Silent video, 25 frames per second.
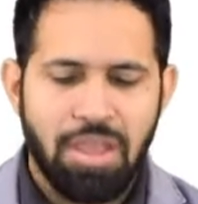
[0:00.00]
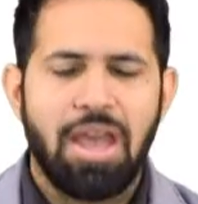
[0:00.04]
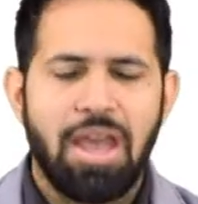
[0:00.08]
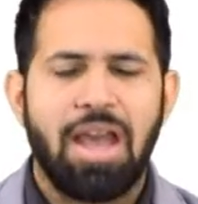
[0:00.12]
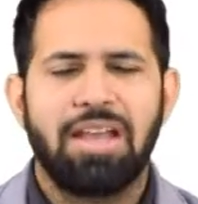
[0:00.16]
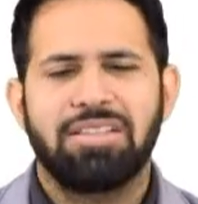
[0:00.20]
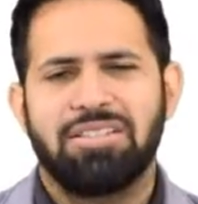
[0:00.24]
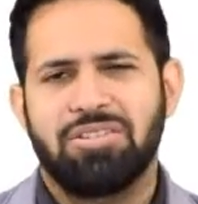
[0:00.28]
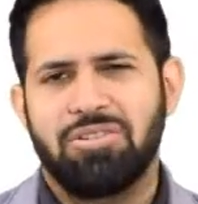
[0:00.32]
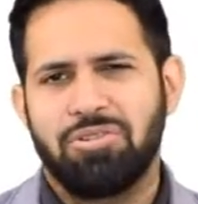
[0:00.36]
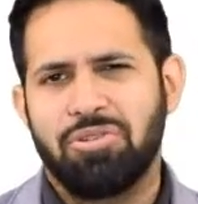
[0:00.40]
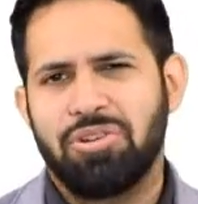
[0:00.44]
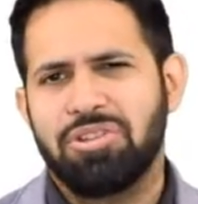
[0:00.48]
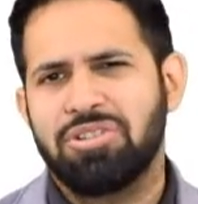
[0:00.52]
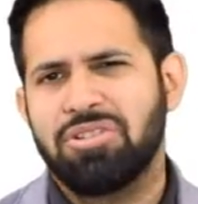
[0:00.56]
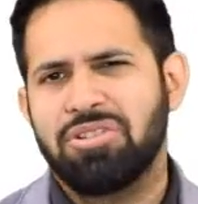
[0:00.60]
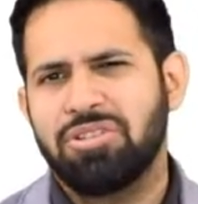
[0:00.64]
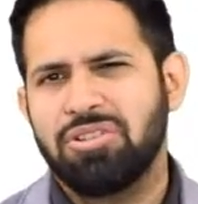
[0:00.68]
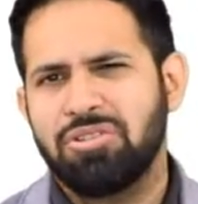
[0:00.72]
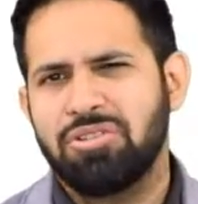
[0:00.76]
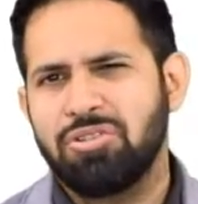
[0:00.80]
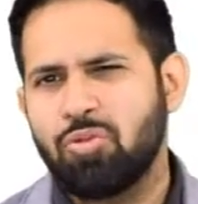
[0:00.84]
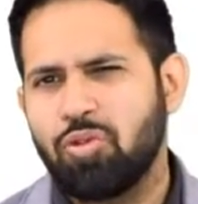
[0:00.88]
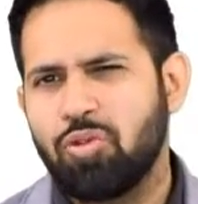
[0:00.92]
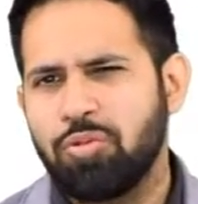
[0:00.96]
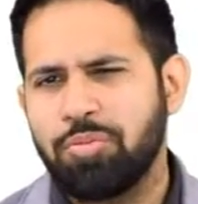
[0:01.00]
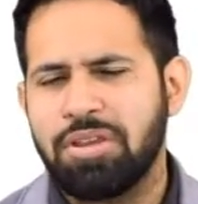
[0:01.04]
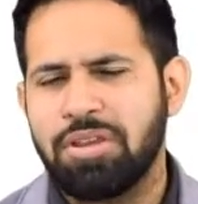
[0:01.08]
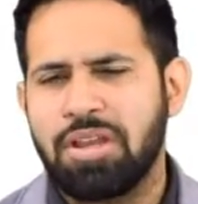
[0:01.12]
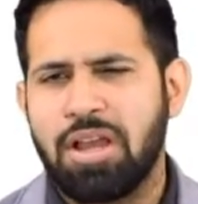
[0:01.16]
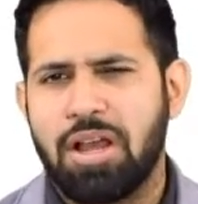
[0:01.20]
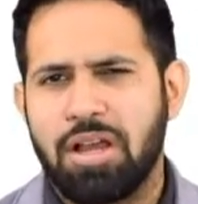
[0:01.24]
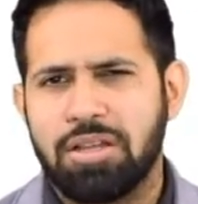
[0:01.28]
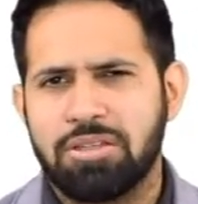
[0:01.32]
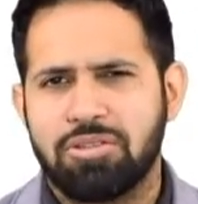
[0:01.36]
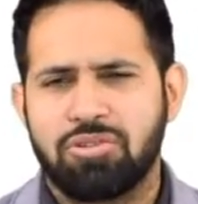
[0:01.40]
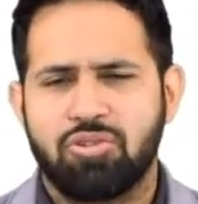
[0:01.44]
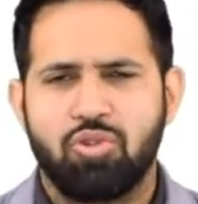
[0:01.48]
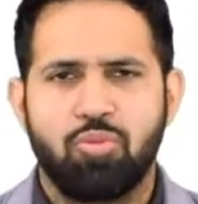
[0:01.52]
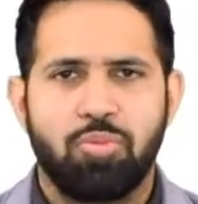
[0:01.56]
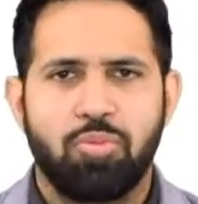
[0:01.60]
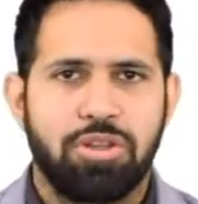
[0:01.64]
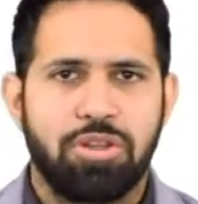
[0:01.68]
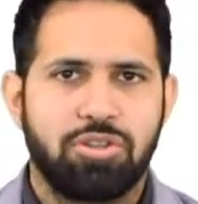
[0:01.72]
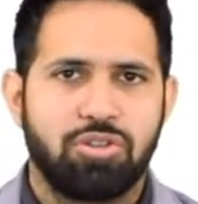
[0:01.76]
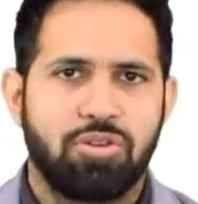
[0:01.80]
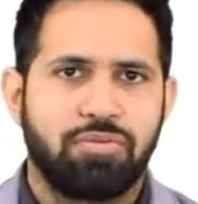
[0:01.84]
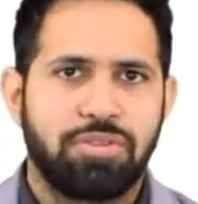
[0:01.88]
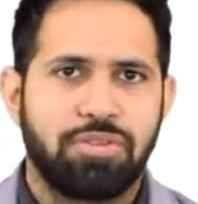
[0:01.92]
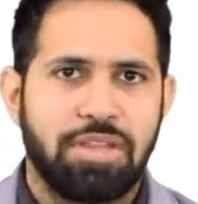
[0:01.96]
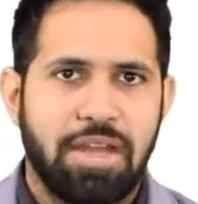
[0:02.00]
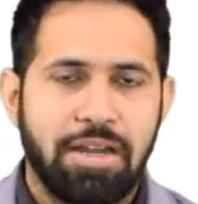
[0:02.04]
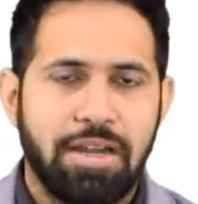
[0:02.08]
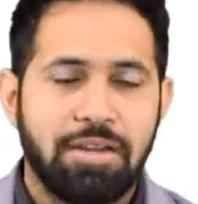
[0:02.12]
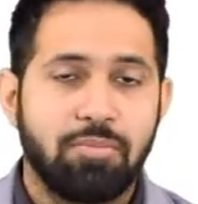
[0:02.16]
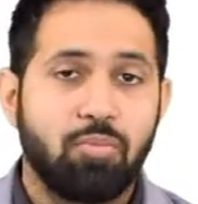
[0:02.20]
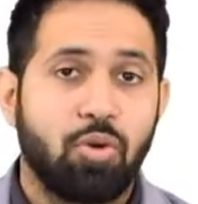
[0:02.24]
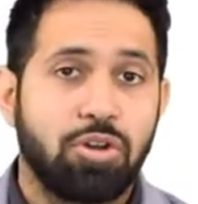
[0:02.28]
As a neurosurgeon, you won't be asked so much of that.